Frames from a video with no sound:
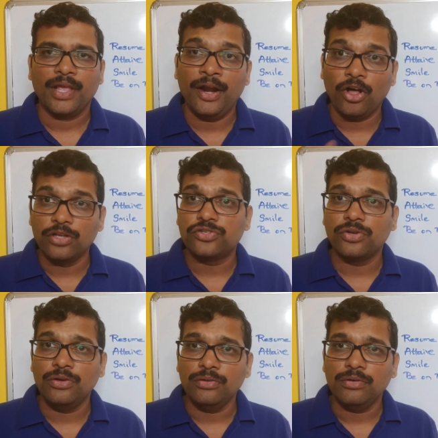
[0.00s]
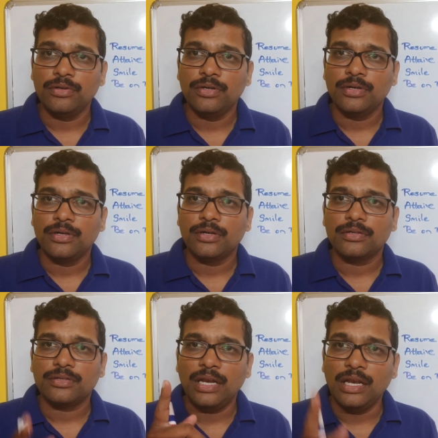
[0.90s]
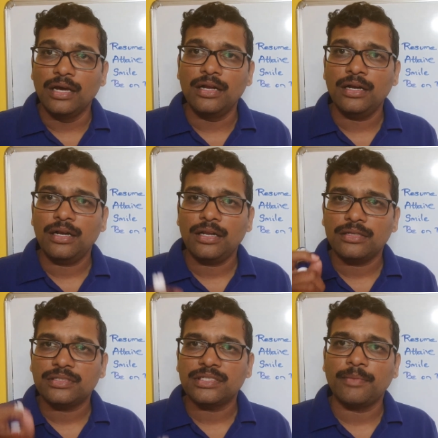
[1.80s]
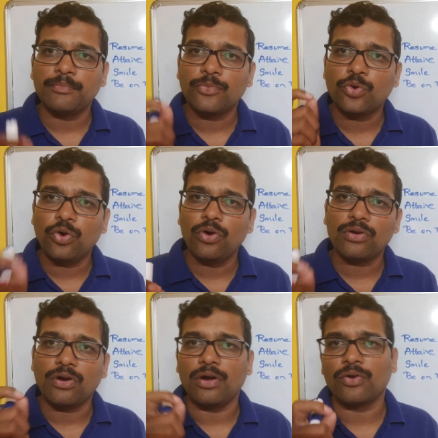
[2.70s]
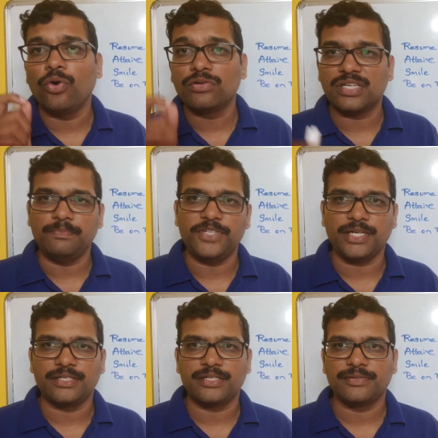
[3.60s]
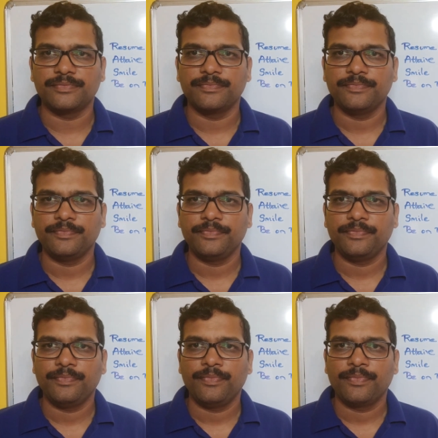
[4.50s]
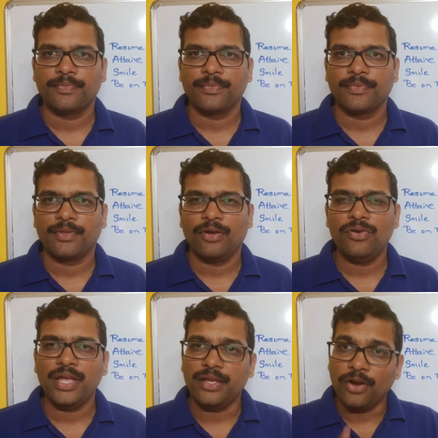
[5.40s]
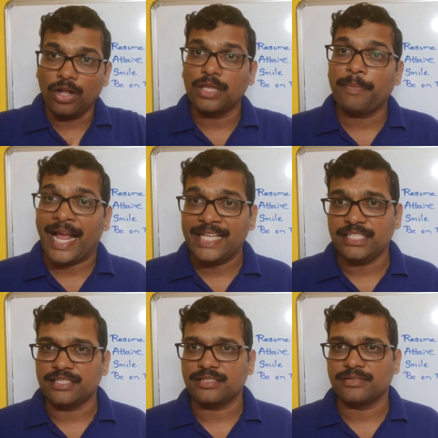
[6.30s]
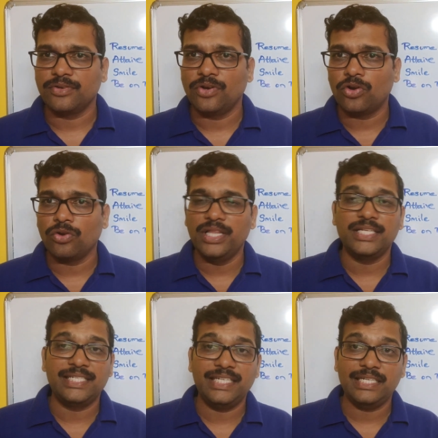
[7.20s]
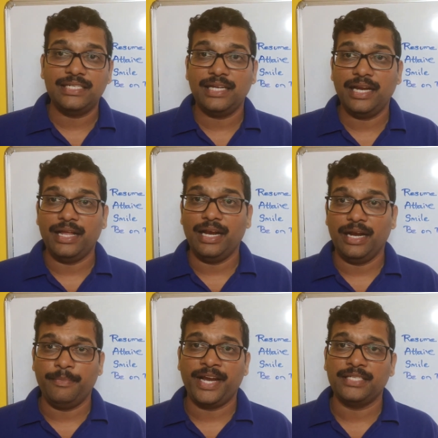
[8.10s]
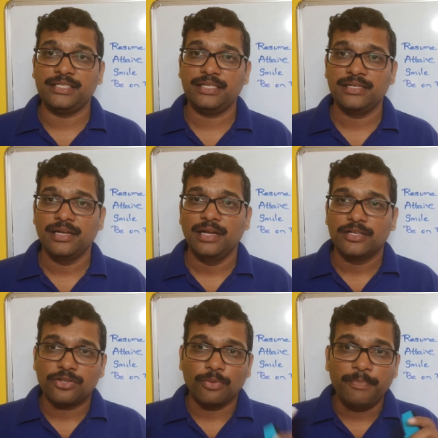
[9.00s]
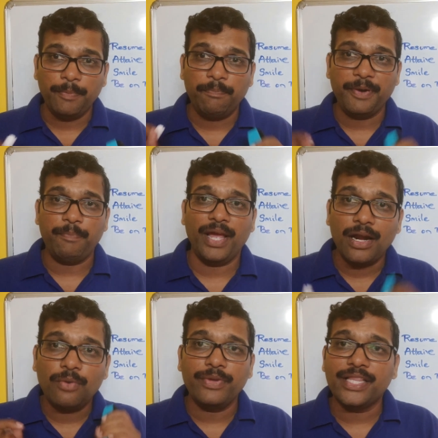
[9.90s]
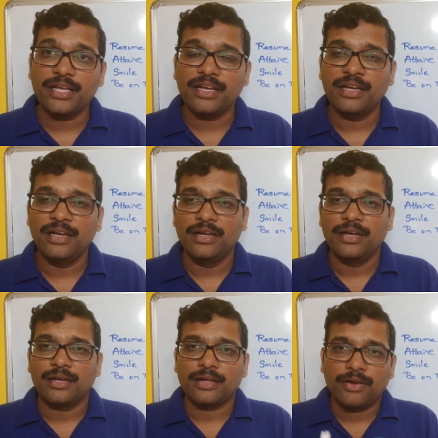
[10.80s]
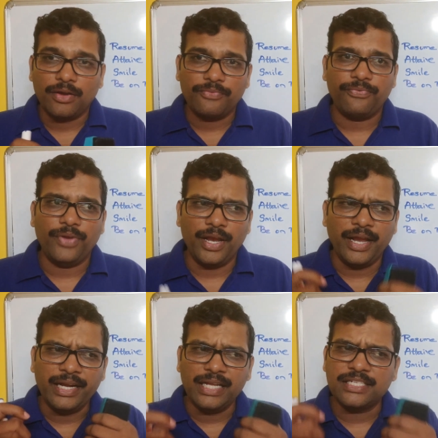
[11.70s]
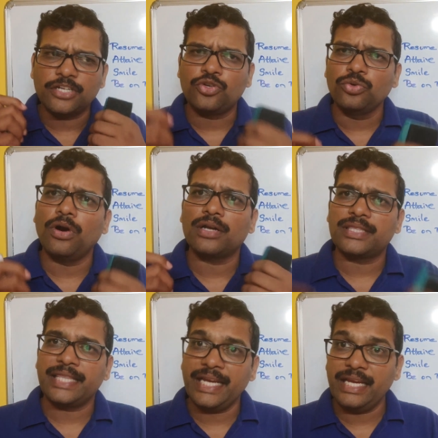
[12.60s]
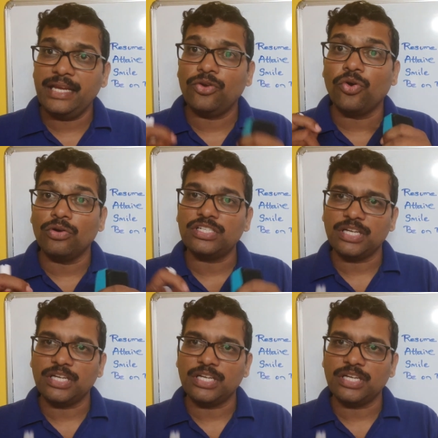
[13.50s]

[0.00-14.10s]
And also learn some core subjects, okay, in all the branches, not only the CSE and allied branches. So be prepared with at least 2 or 3 core